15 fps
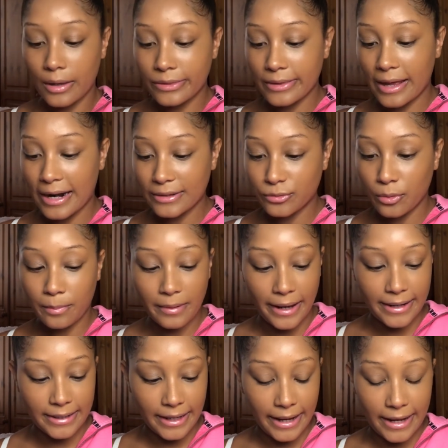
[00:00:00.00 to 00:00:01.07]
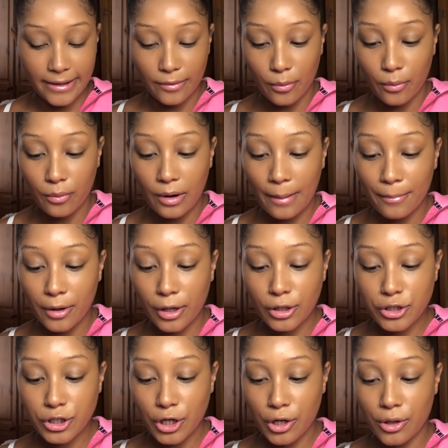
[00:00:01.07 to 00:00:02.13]
Now that's all blended. All I'm gonna
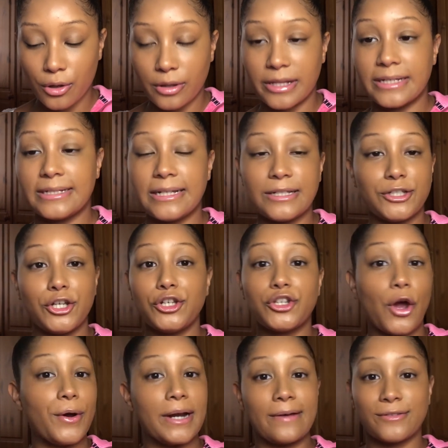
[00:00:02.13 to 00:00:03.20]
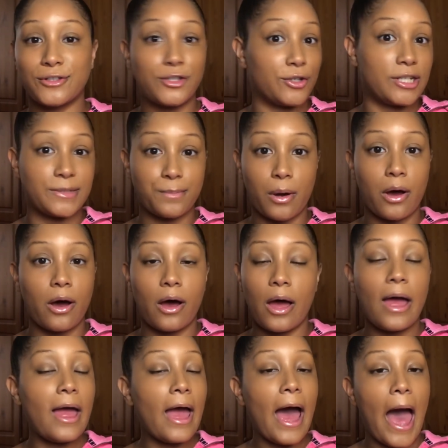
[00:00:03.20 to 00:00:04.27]
do, you don't have to do this part.
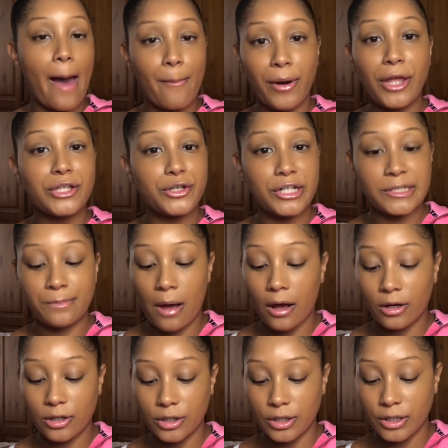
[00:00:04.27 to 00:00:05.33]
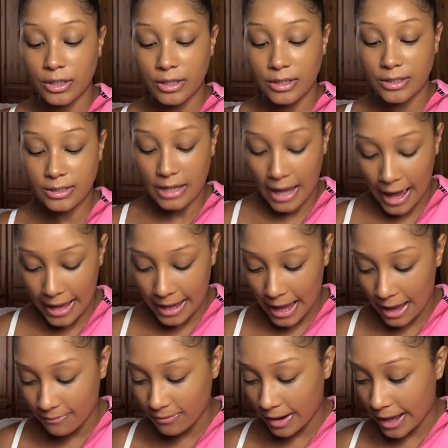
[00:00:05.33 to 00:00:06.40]
I'm only doing this part because I
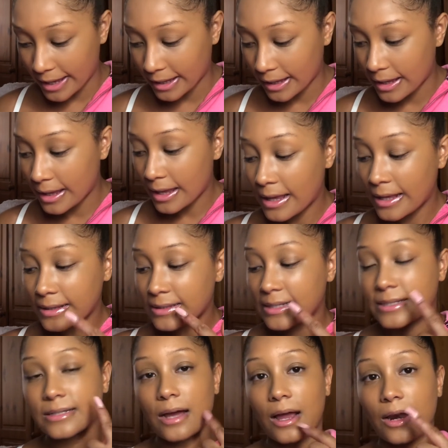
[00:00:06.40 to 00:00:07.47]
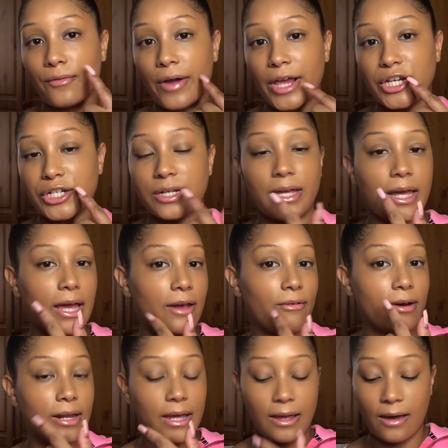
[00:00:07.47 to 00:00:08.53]
have like discoloration here
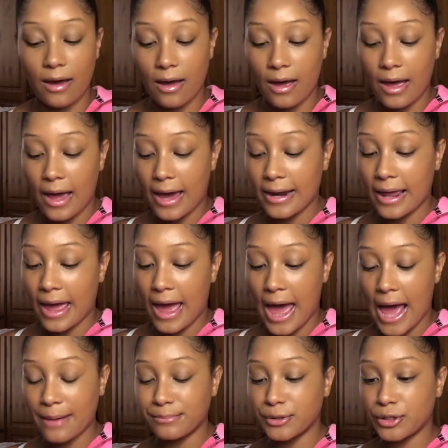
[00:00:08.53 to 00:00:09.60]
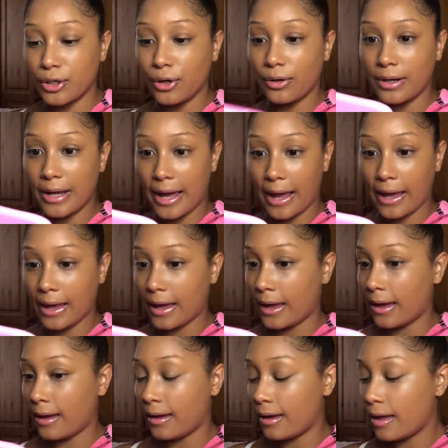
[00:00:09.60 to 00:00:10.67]
and here, and I absolutely hate
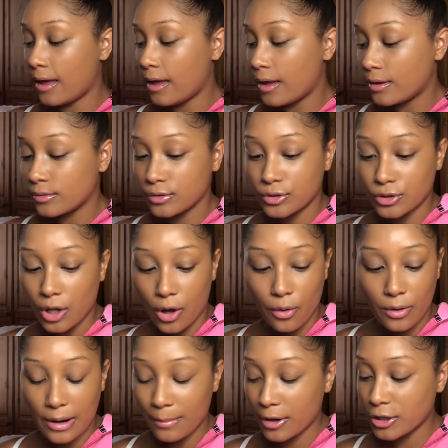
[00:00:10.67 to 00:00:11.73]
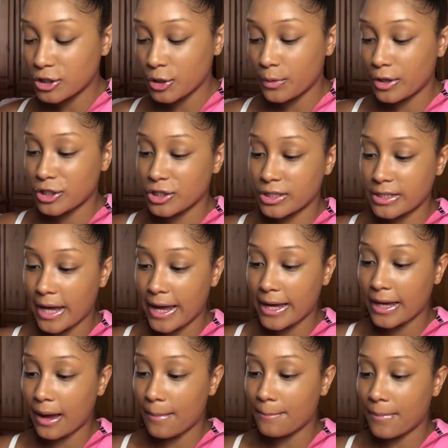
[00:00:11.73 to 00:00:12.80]
it. So what I'm going to do is just
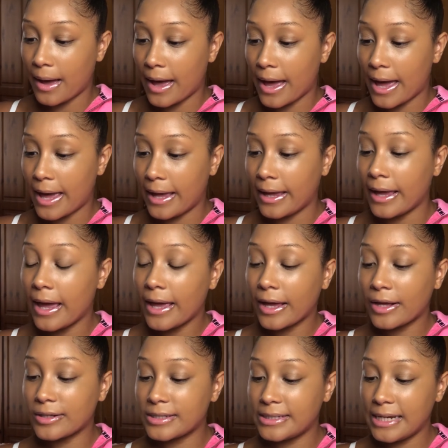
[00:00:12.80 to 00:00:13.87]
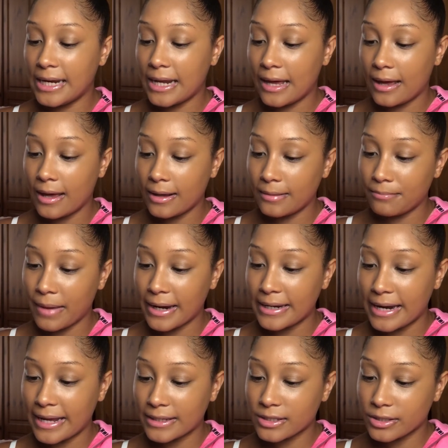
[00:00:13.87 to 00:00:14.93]
take my concealer, my
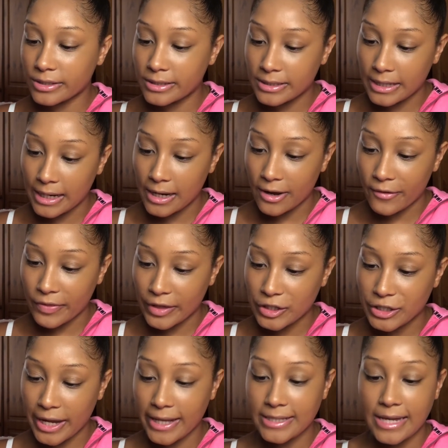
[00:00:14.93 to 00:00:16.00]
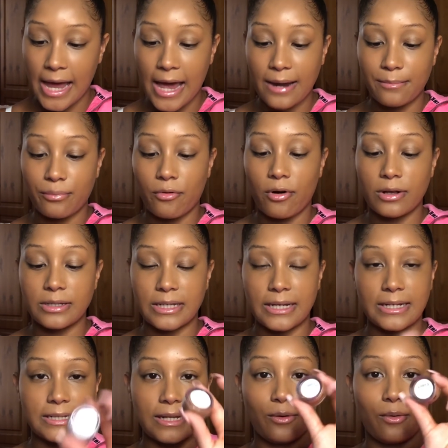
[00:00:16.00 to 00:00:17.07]
NYX concealer in the shade Tan Bronze, in
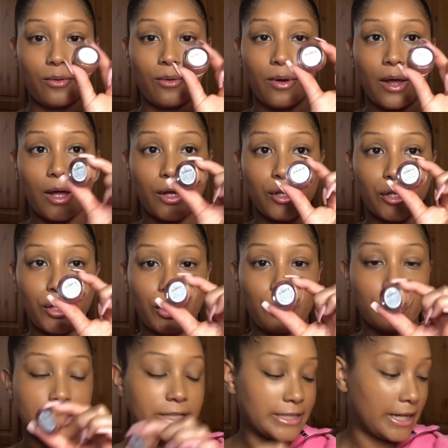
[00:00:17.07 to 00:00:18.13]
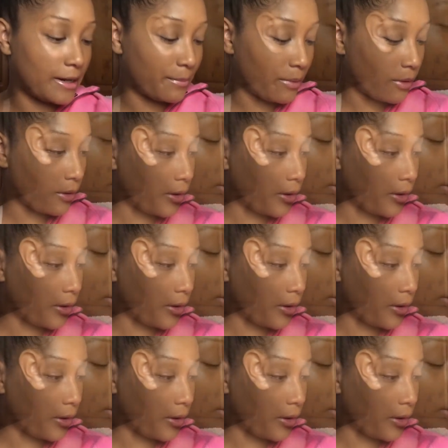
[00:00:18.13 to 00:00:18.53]
this little cute concealer pot.